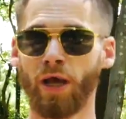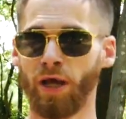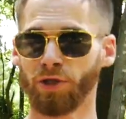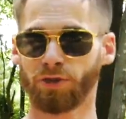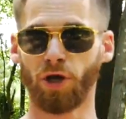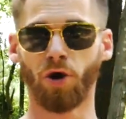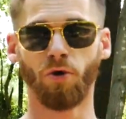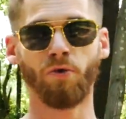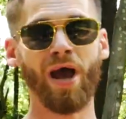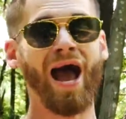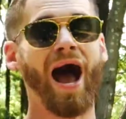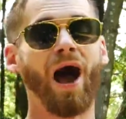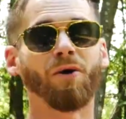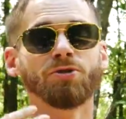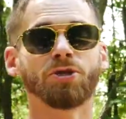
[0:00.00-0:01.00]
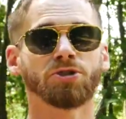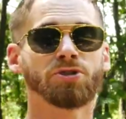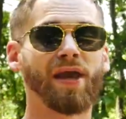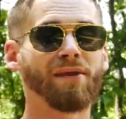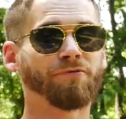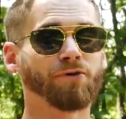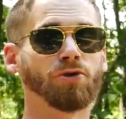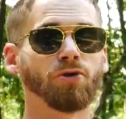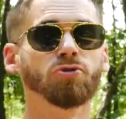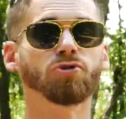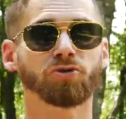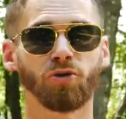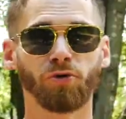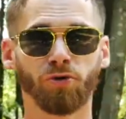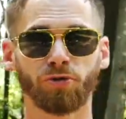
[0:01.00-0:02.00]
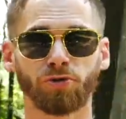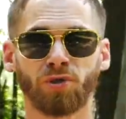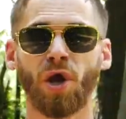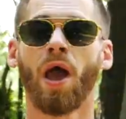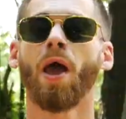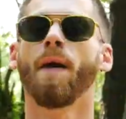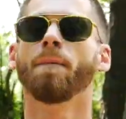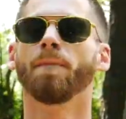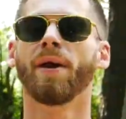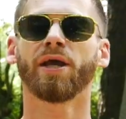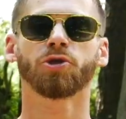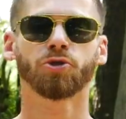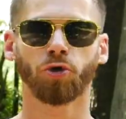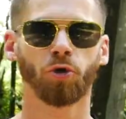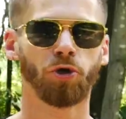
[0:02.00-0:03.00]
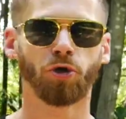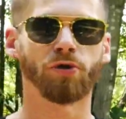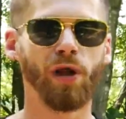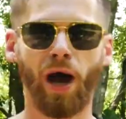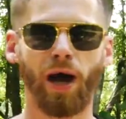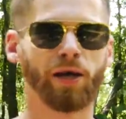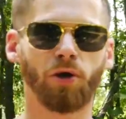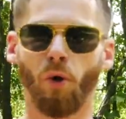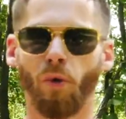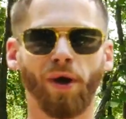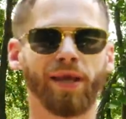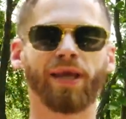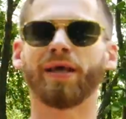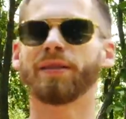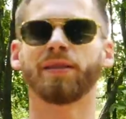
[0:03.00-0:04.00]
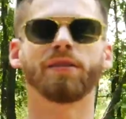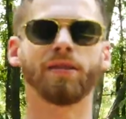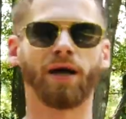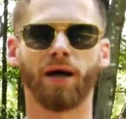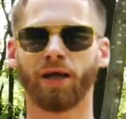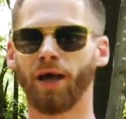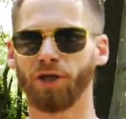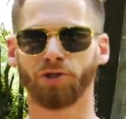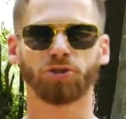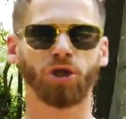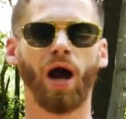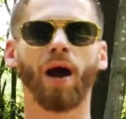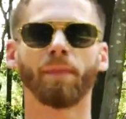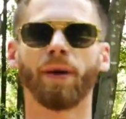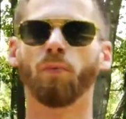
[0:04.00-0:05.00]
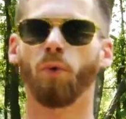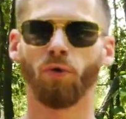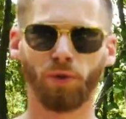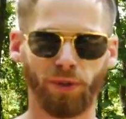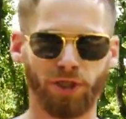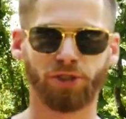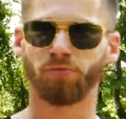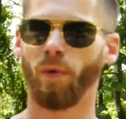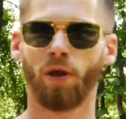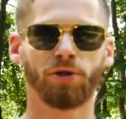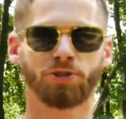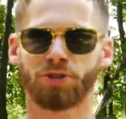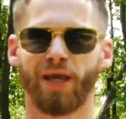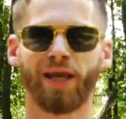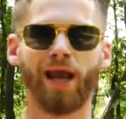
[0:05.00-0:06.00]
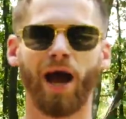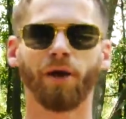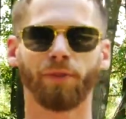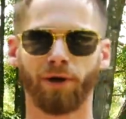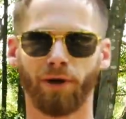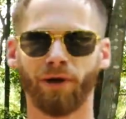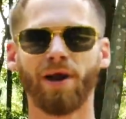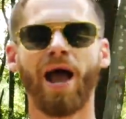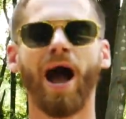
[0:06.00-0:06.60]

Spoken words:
So I would just say for new shooters, make sure you're not going in the gun shop and wanting the smallest thing out there.